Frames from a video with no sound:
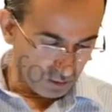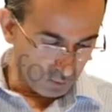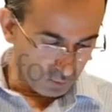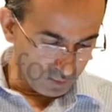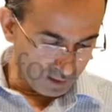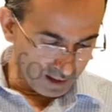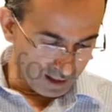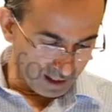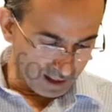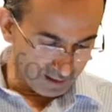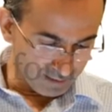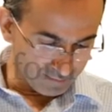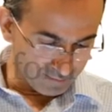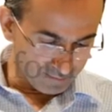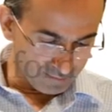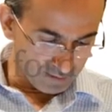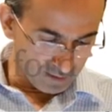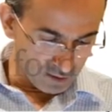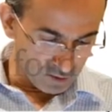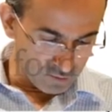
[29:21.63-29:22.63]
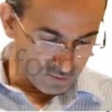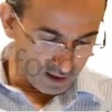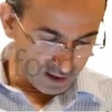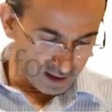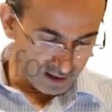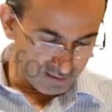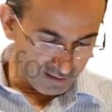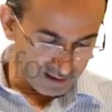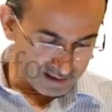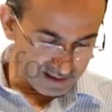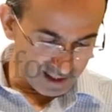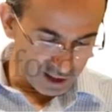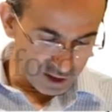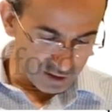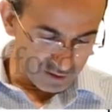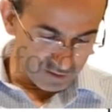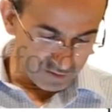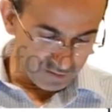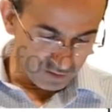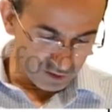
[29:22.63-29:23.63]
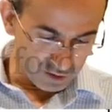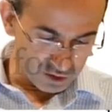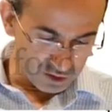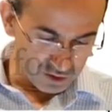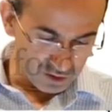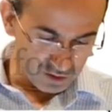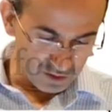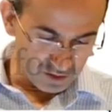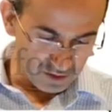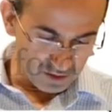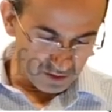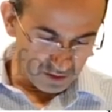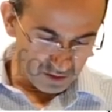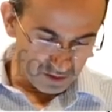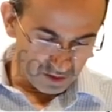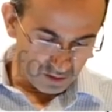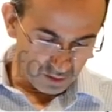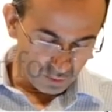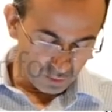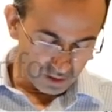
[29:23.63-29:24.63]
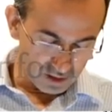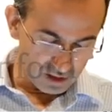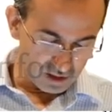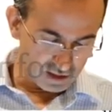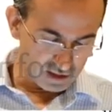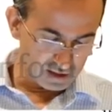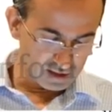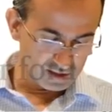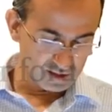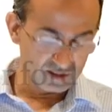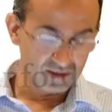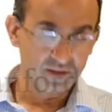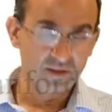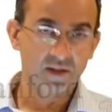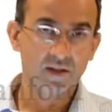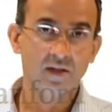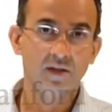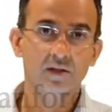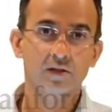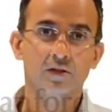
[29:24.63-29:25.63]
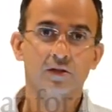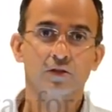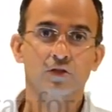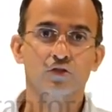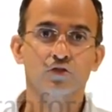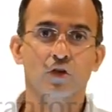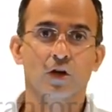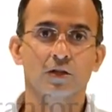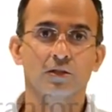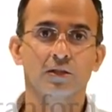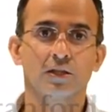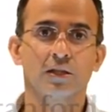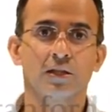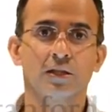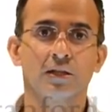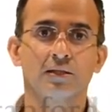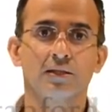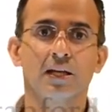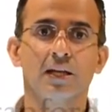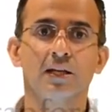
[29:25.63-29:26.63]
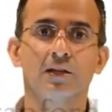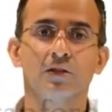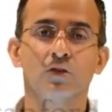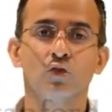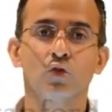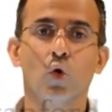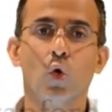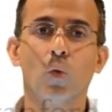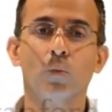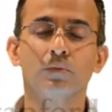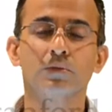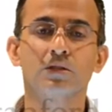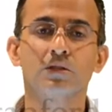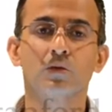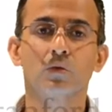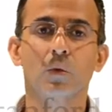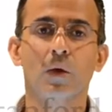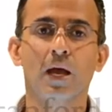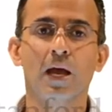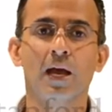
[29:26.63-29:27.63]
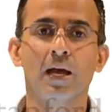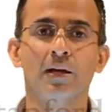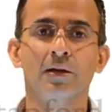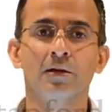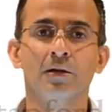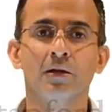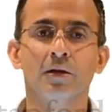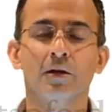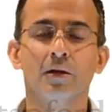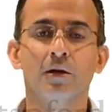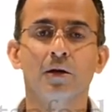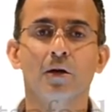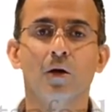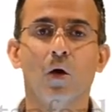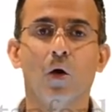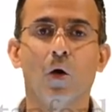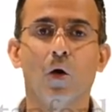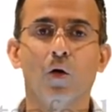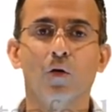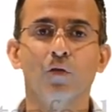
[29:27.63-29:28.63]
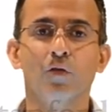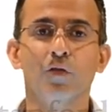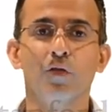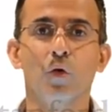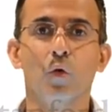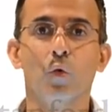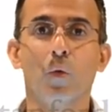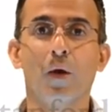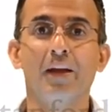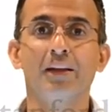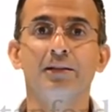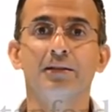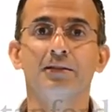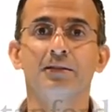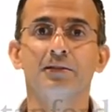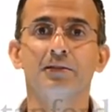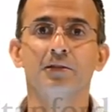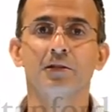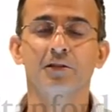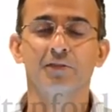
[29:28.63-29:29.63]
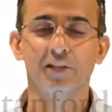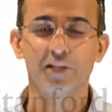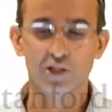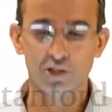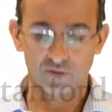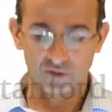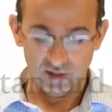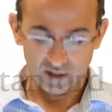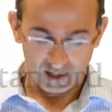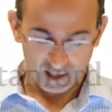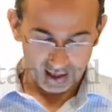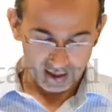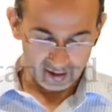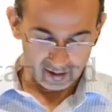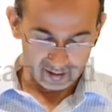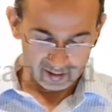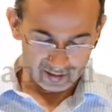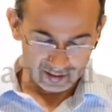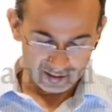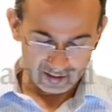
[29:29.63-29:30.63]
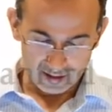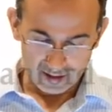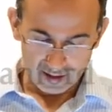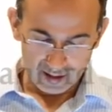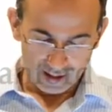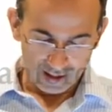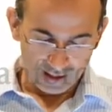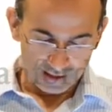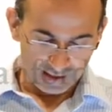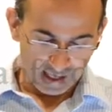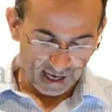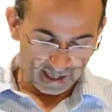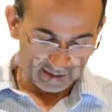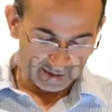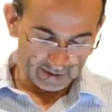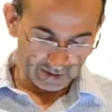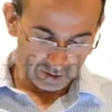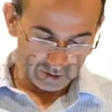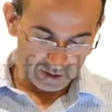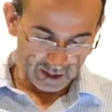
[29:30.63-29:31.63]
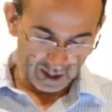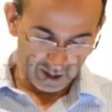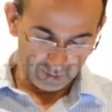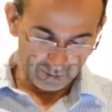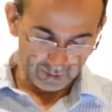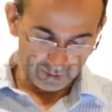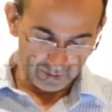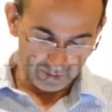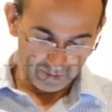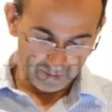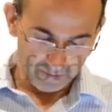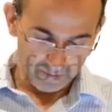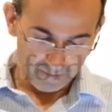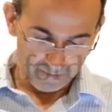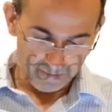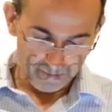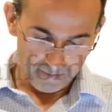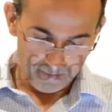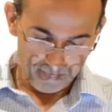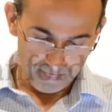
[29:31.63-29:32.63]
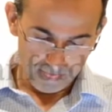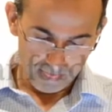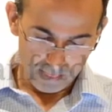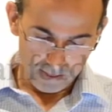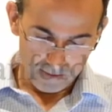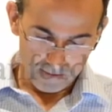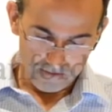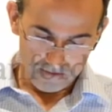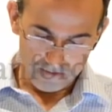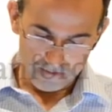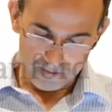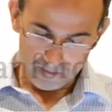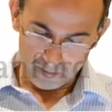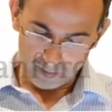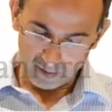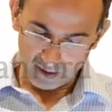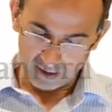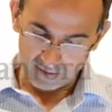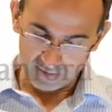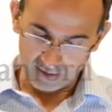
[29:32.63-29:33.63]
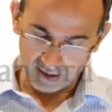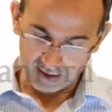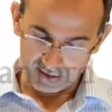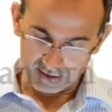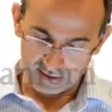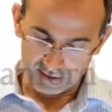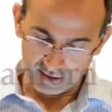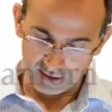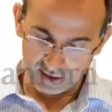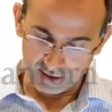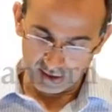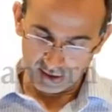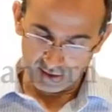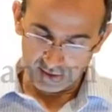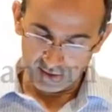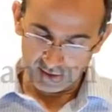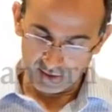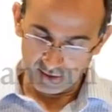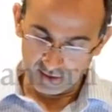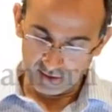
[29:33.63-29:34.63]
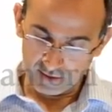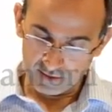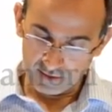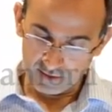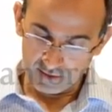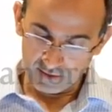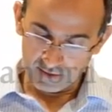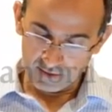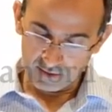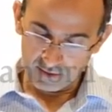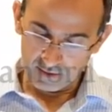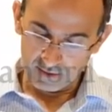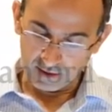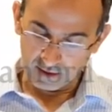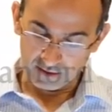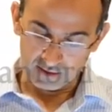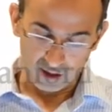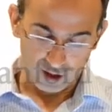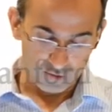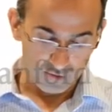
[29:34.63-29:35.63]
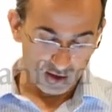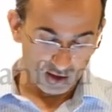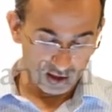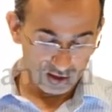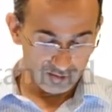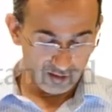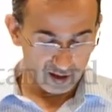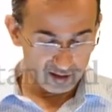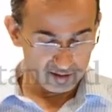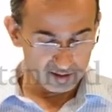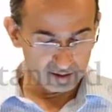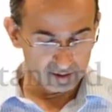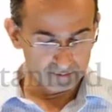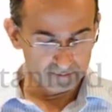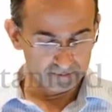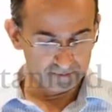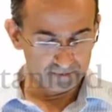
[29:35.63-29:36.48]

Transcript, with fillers: we have a regularization function which is constructing, taking the norm squared of the weights of each of the layers and adding those up. And that, uh, that's our regularizer.